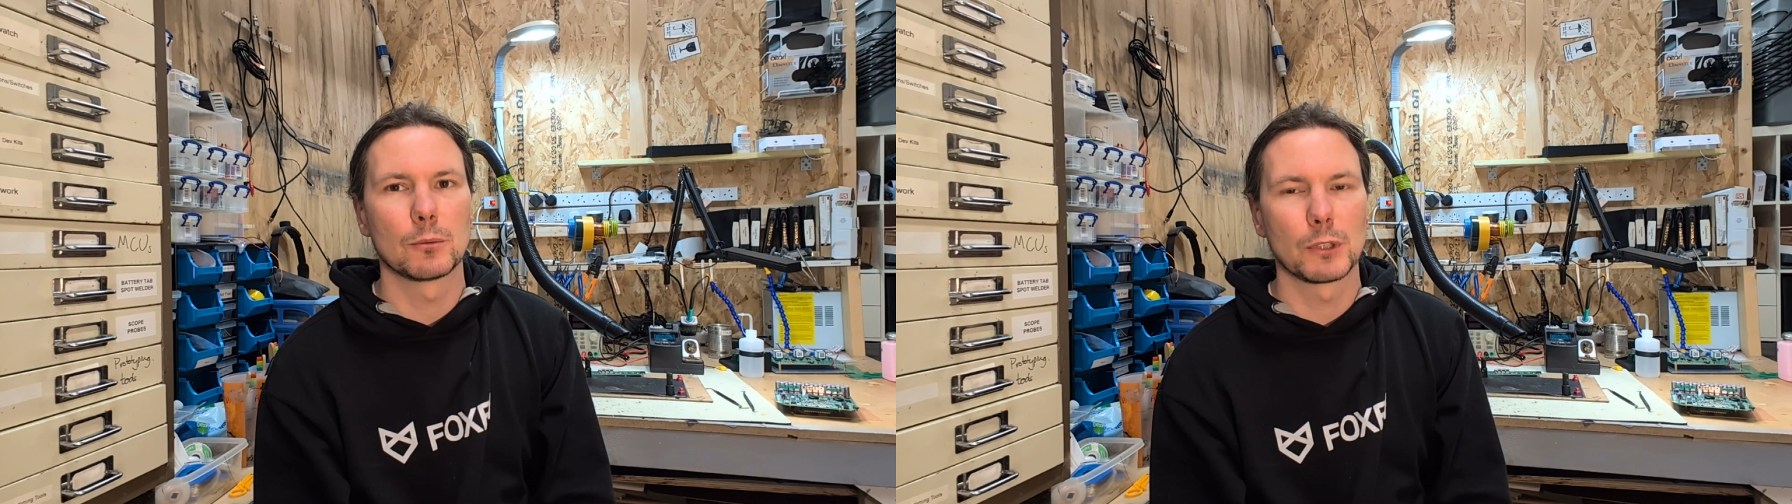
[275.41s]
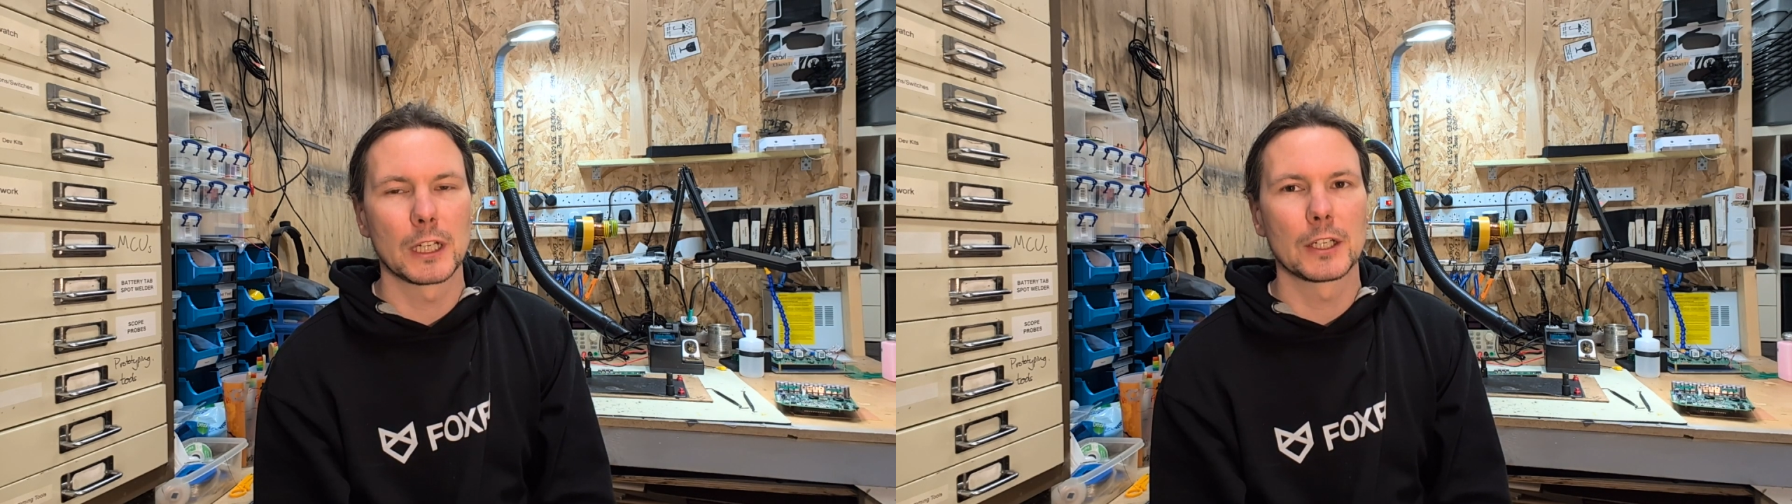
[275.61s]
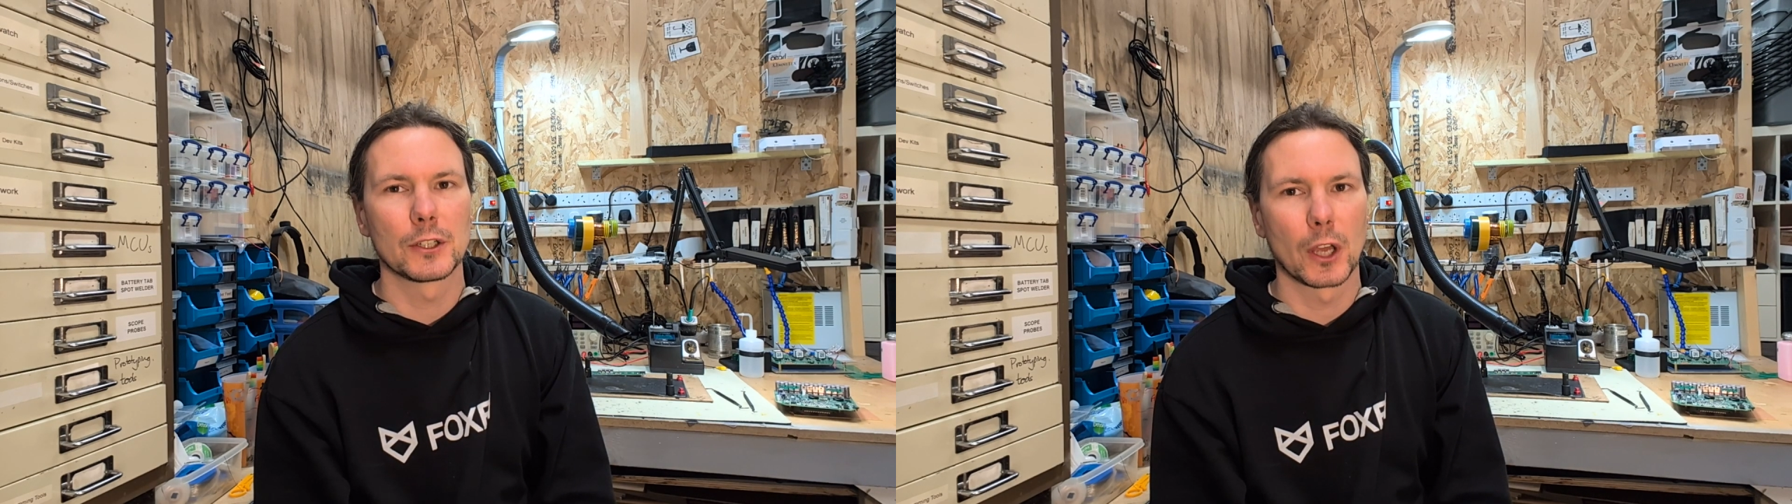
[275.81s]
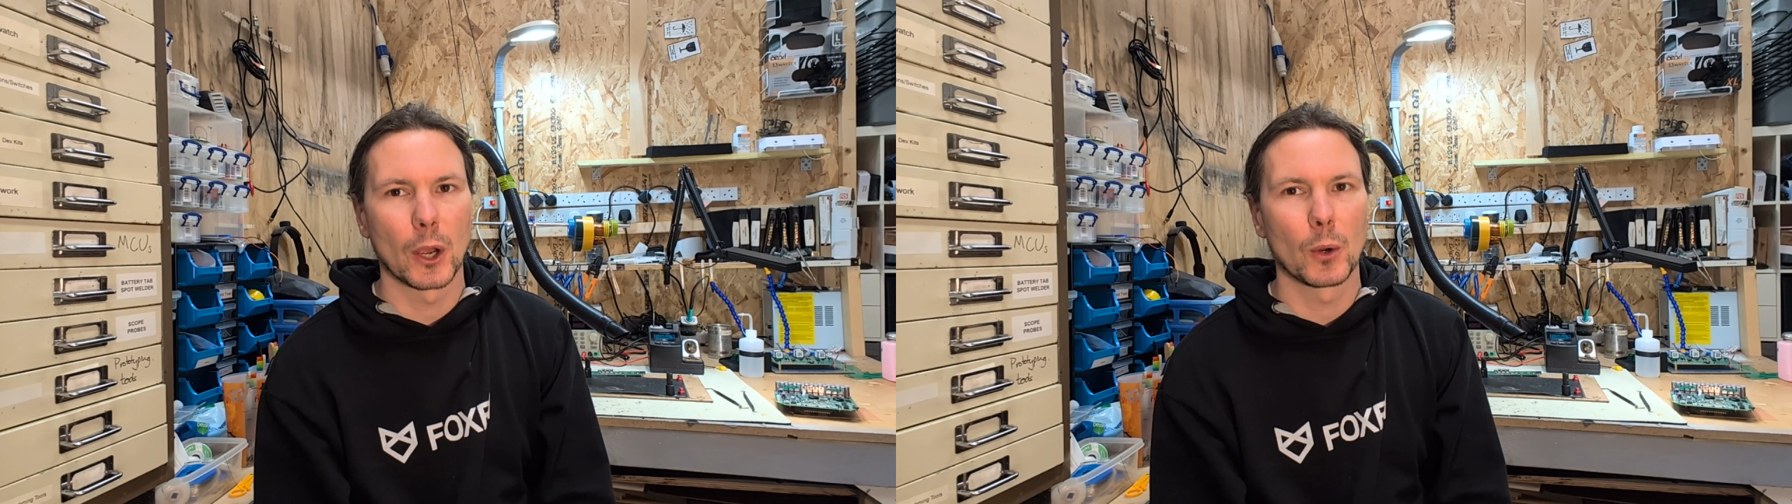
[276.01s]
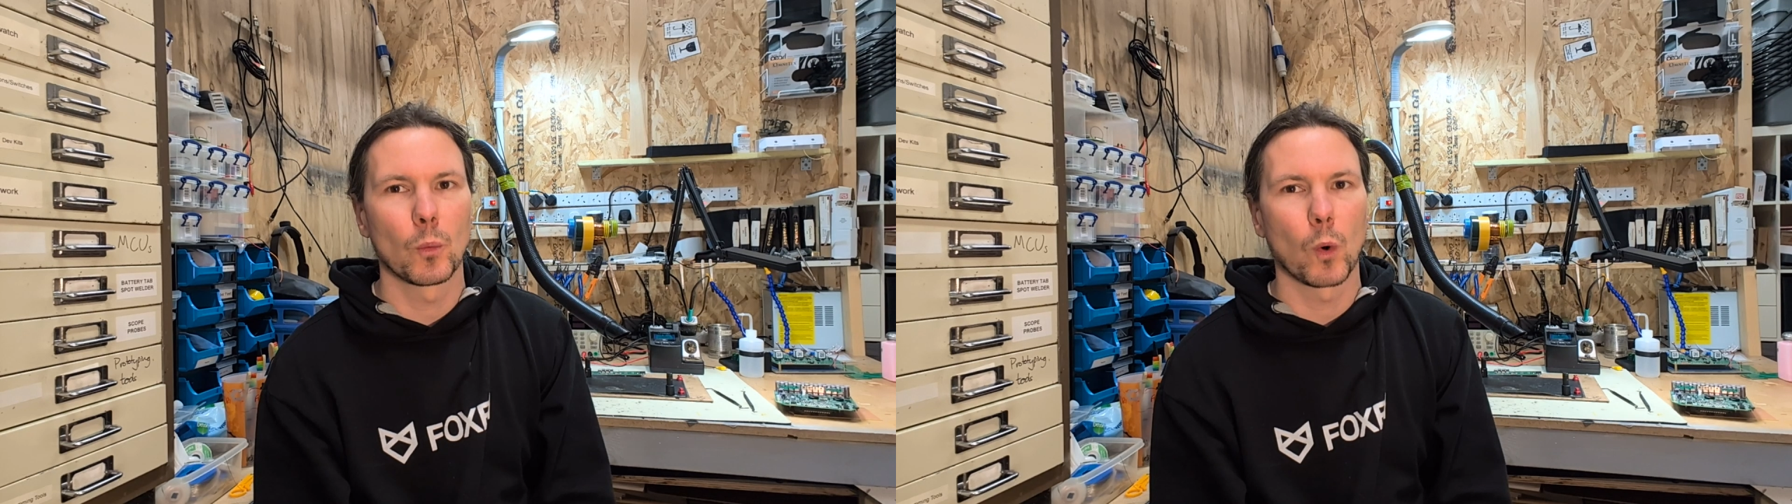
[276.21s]
really
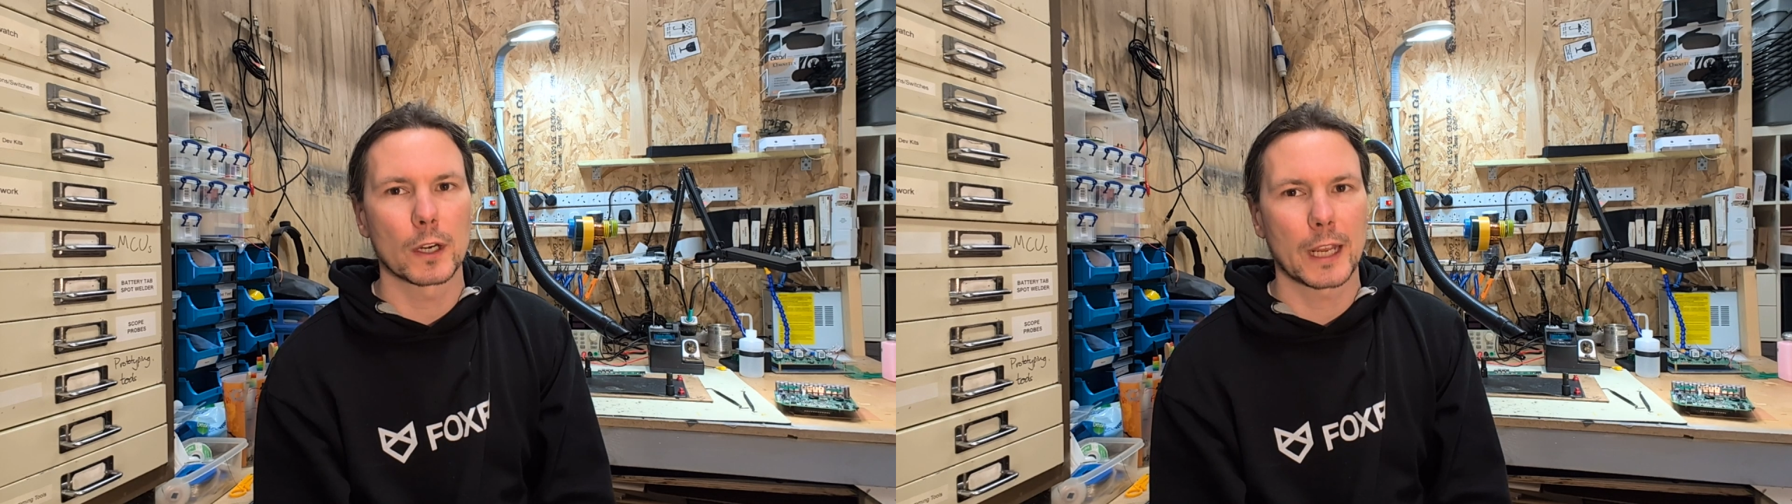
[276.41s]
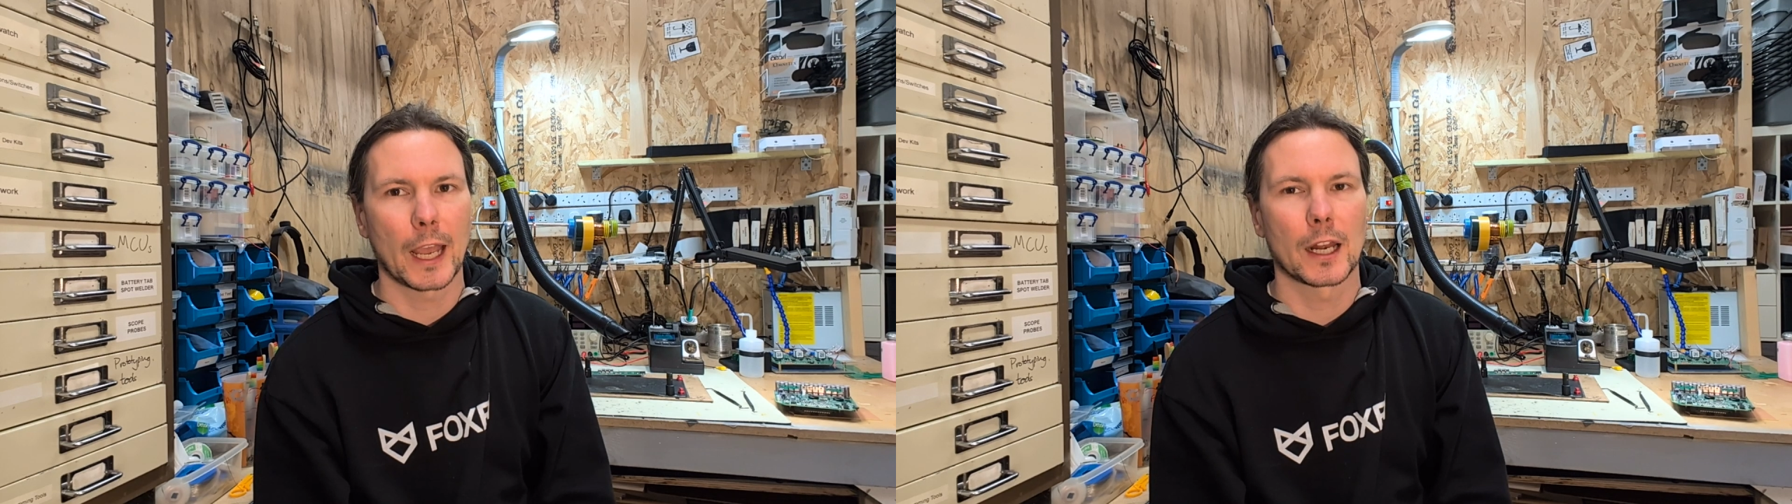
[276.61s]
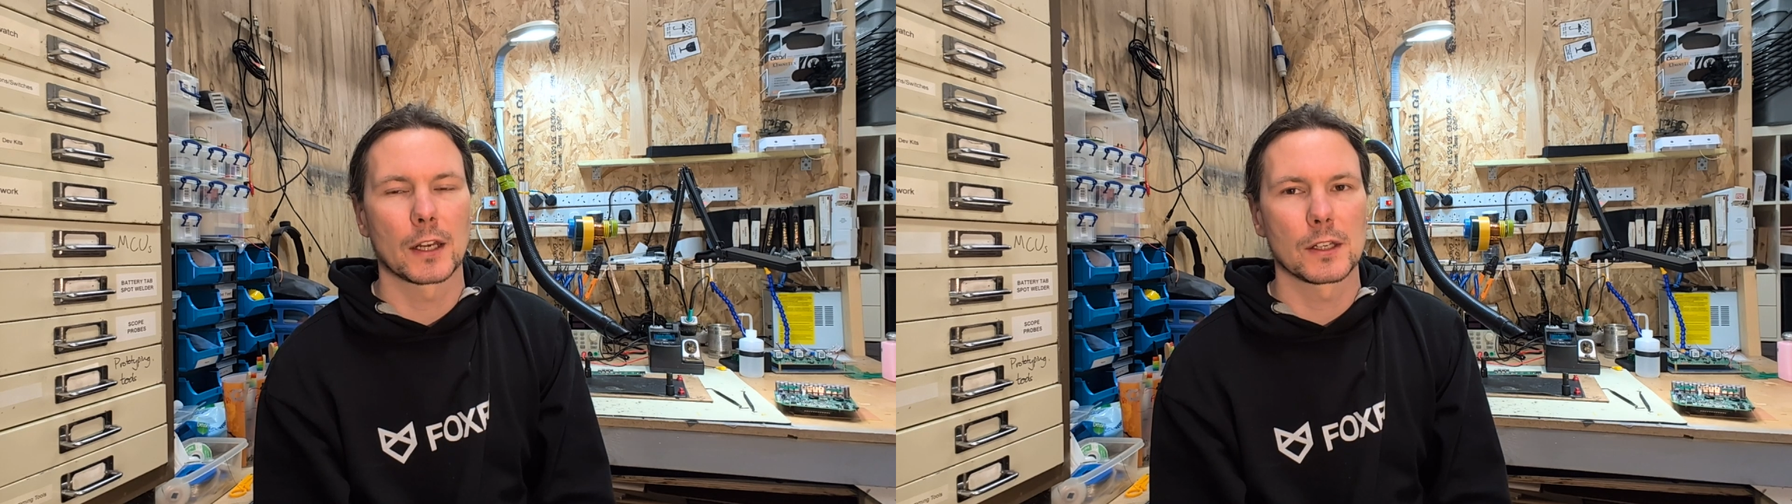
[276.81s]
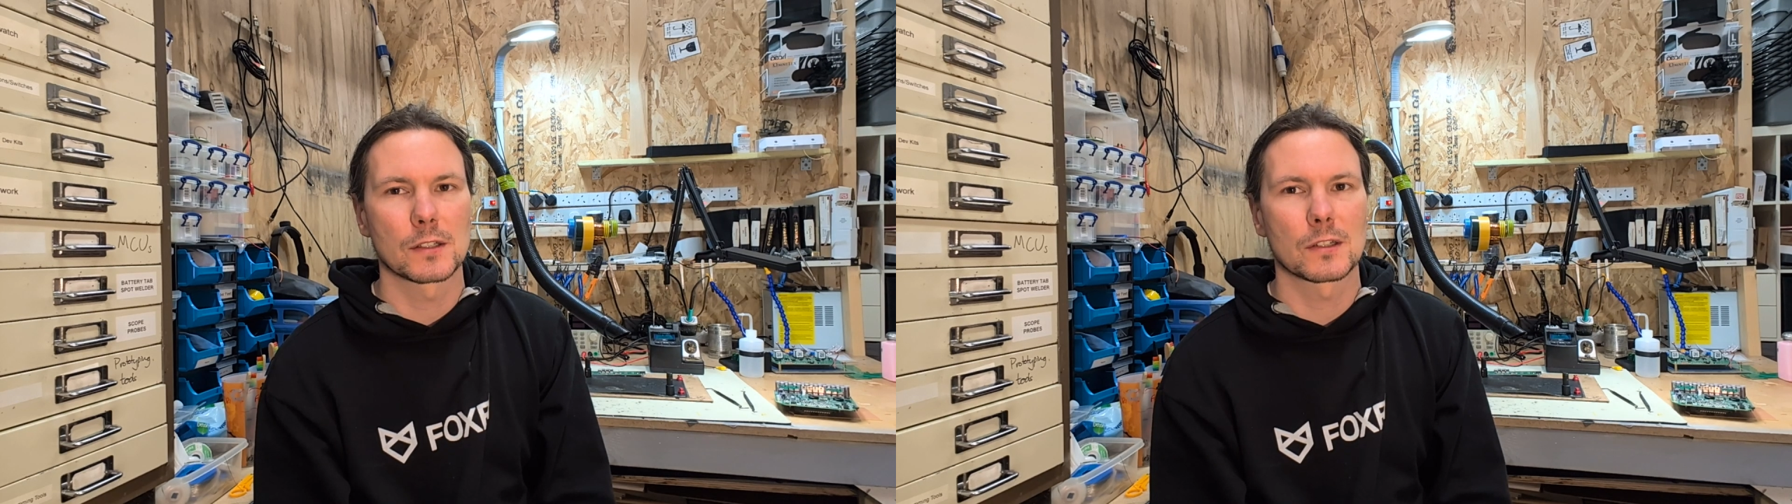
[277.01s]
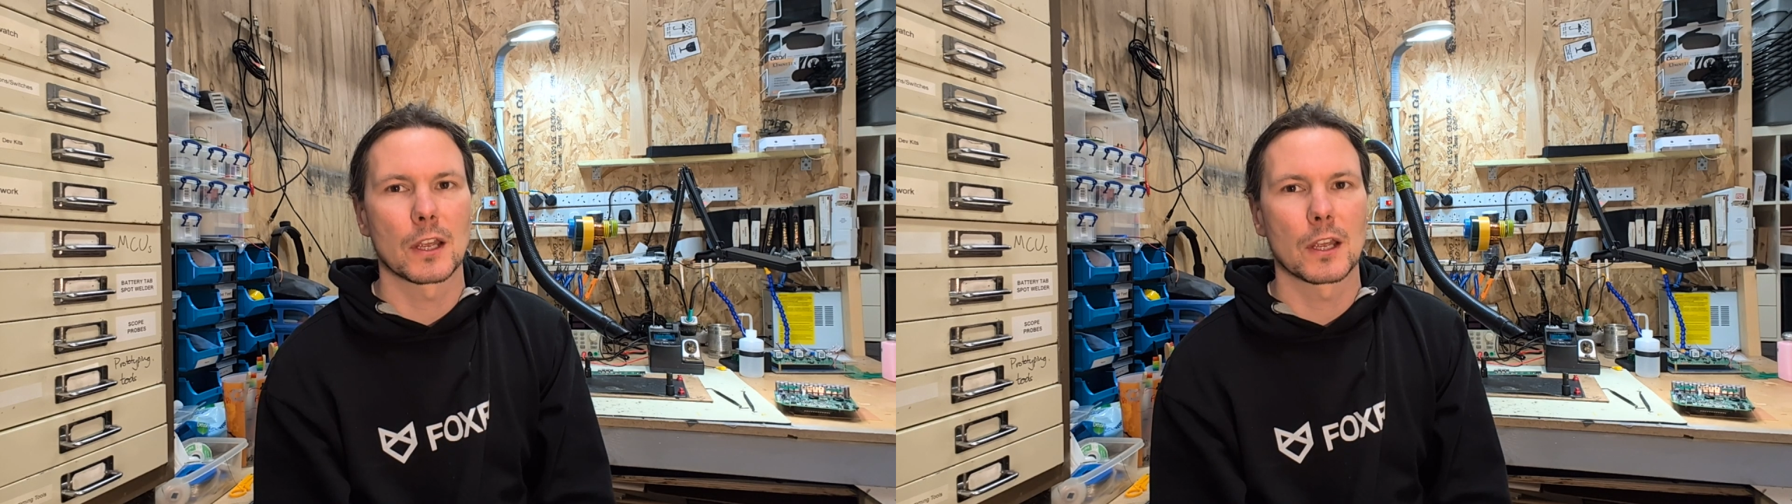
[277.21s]
know what CAN IDs